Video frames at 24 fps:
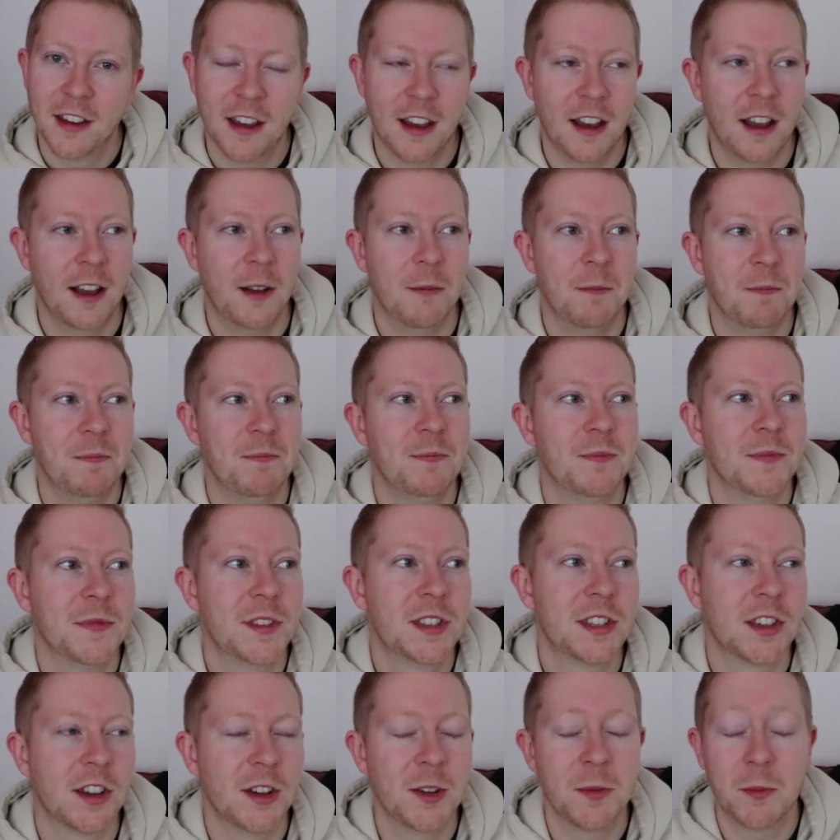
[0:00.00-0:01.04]

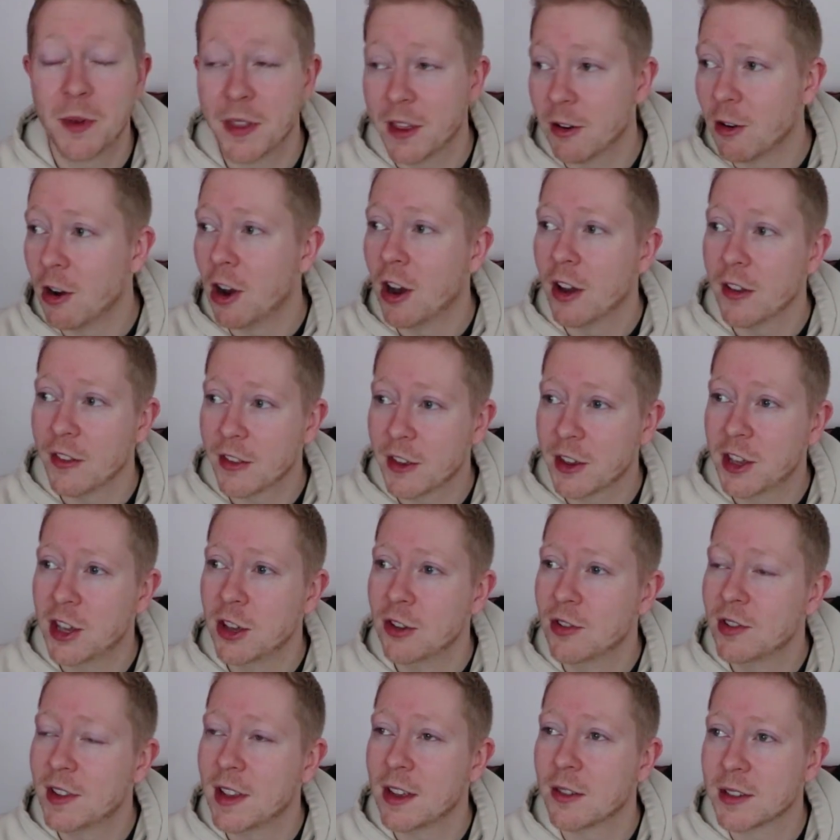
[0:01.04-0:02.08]
But there are the
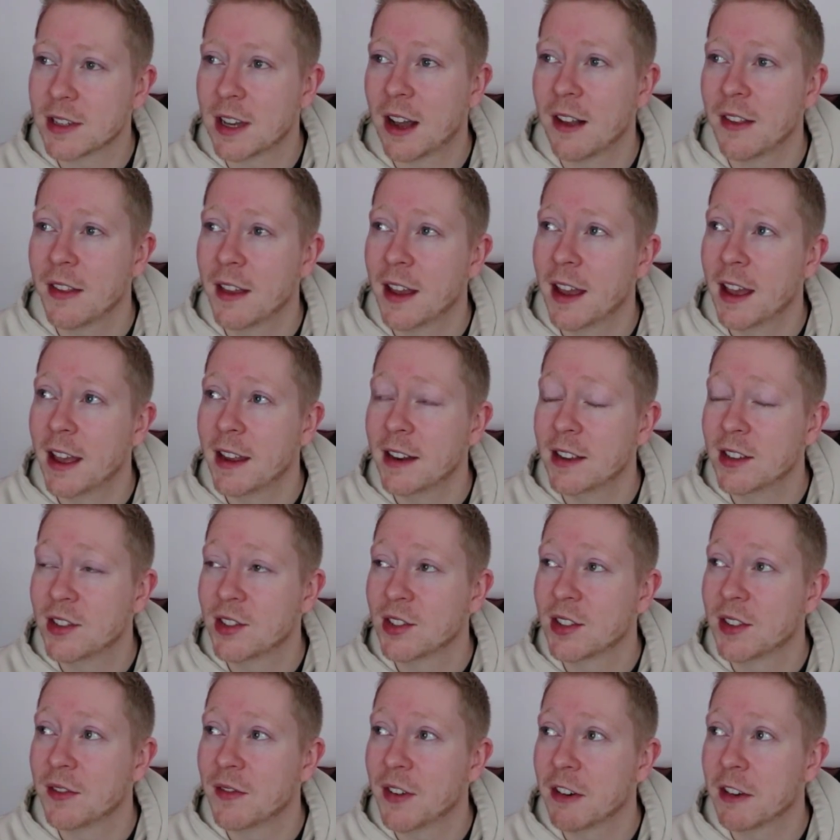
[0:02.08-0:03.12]
huge deals out there, and it's
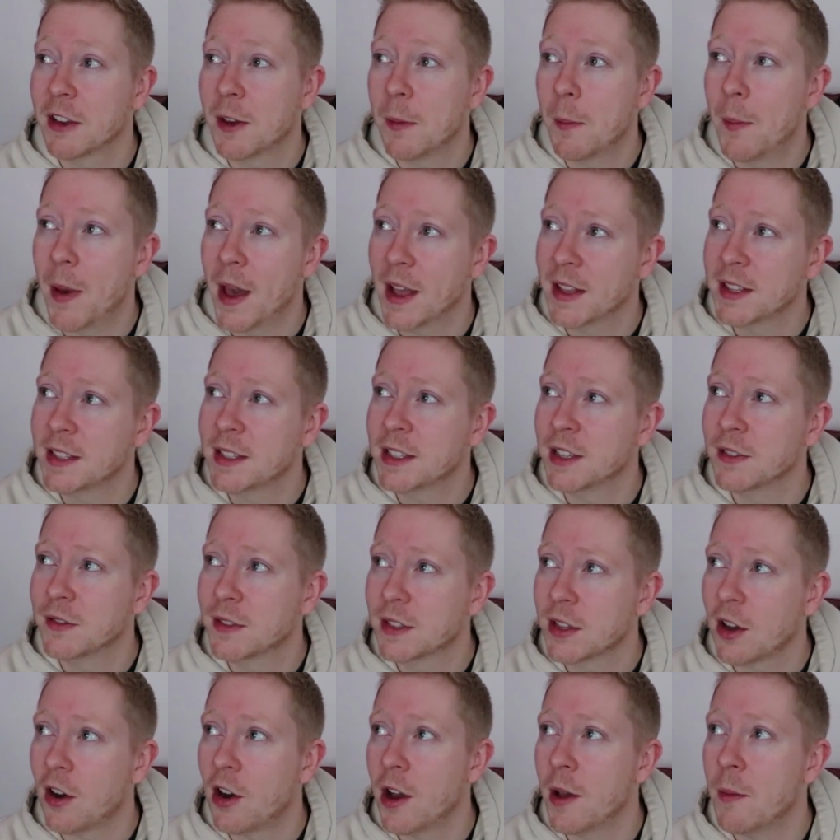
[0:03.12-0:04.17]
just a very competitive
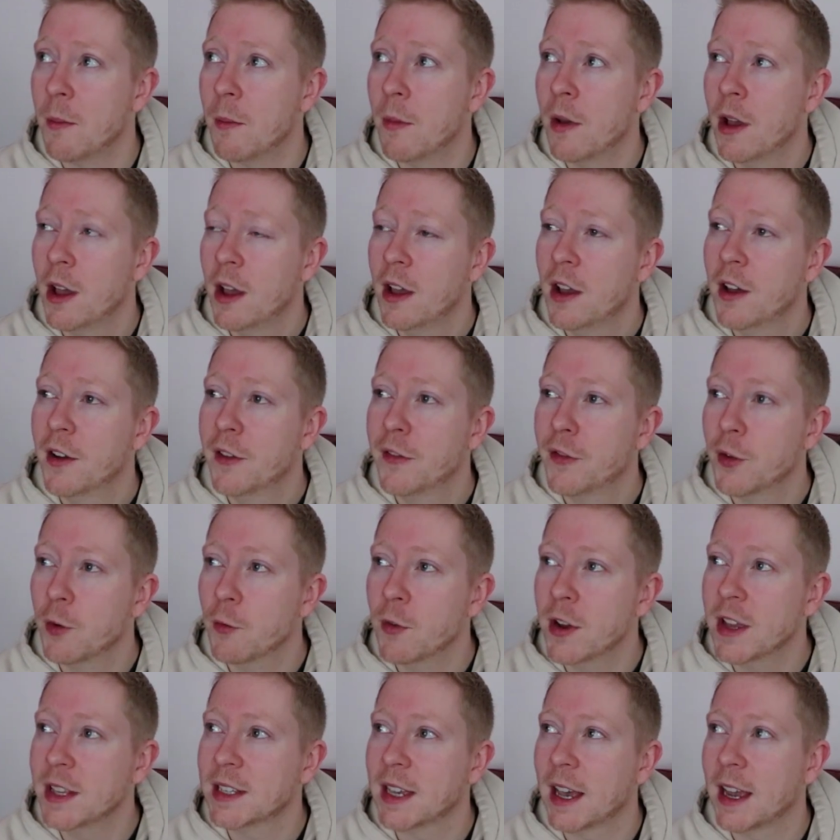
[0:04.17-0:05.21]
time for
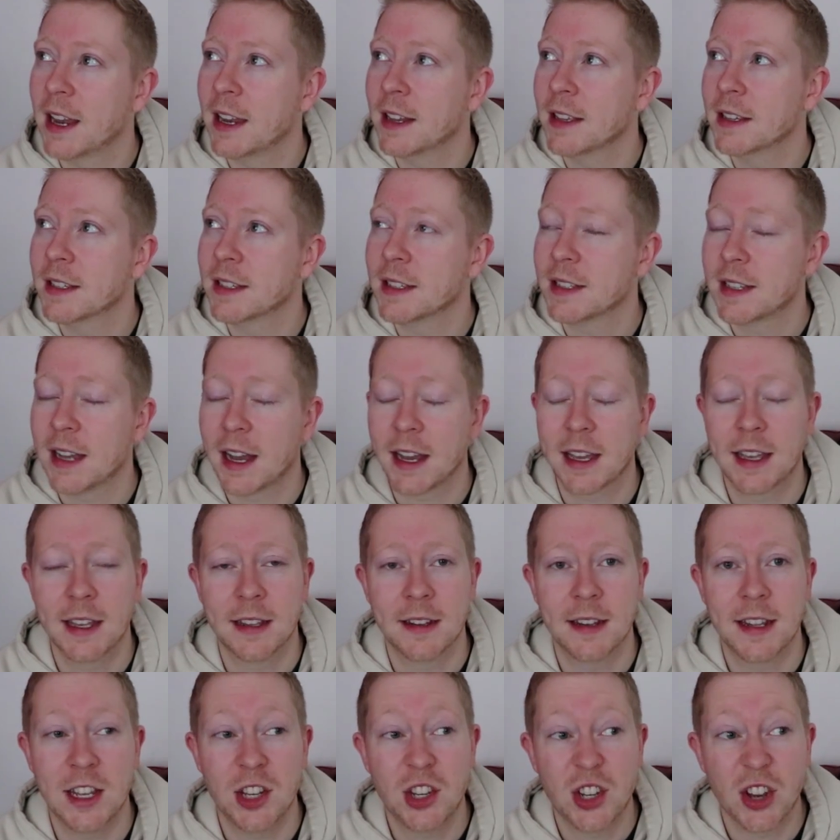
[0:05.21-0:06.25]
retailers
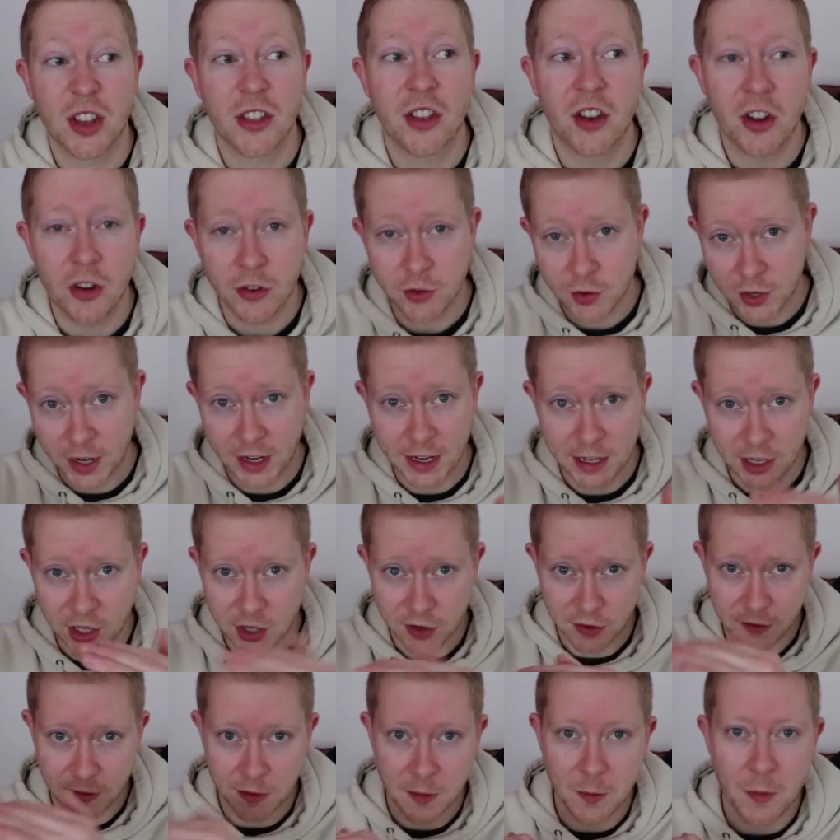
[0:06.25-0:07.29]
attacking each other and tracking each
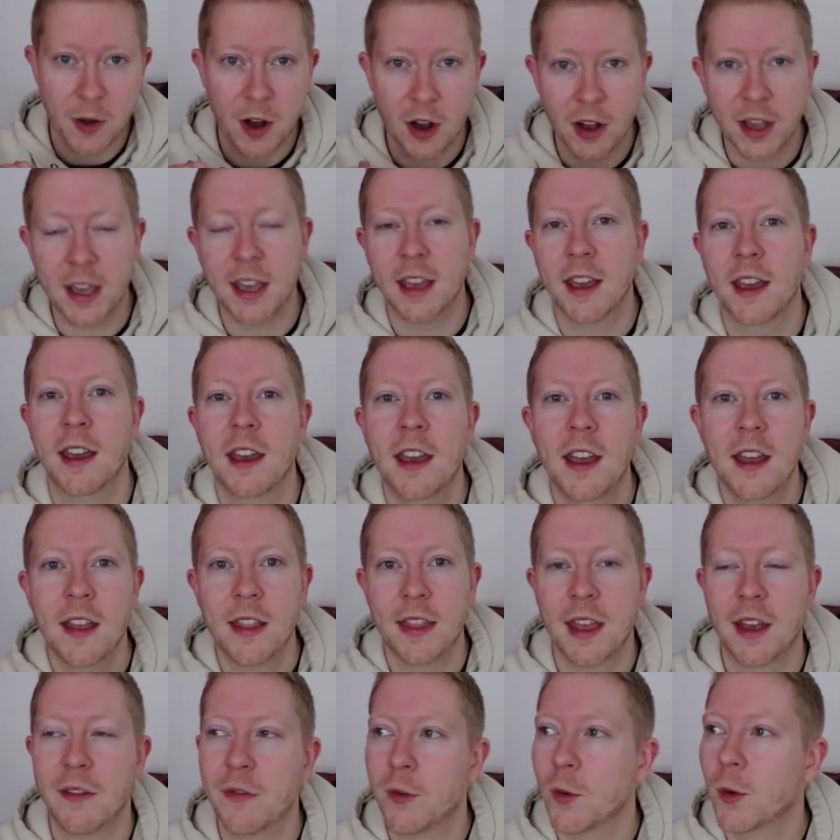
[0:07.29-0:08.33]
other in the market,
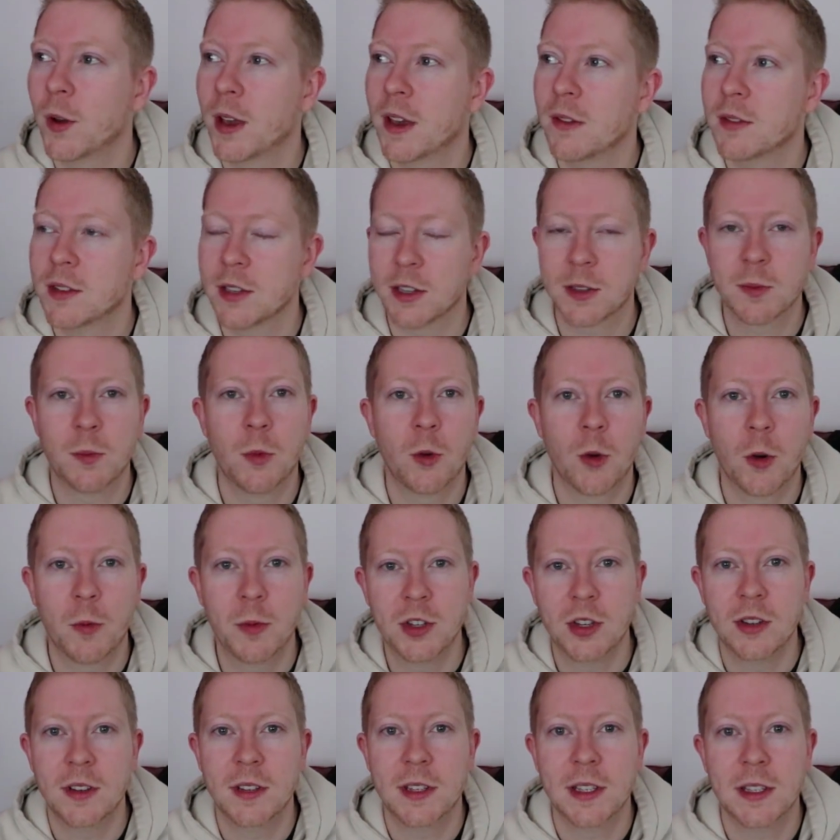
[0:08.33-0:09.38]
therefore gives us more
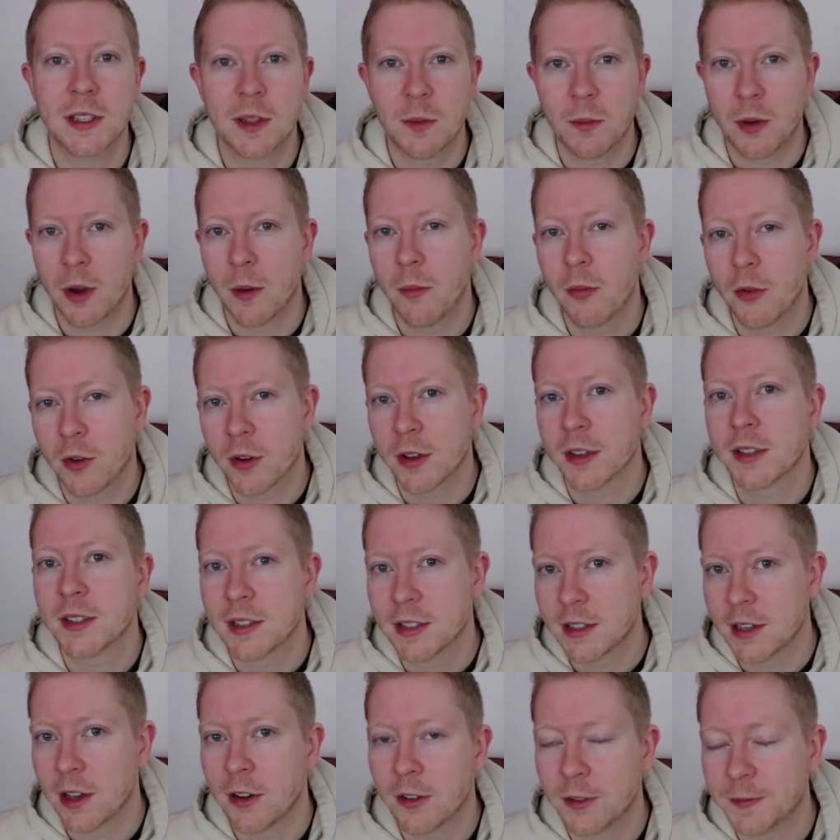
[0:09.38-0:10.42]
opportunities to buy products to
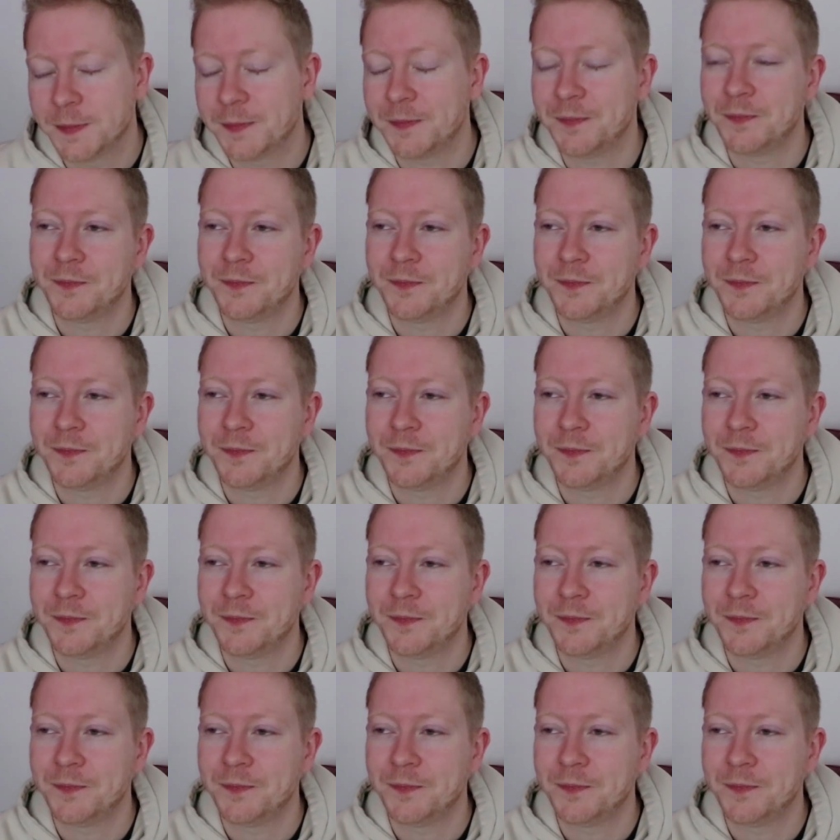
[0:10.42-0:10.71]
sell.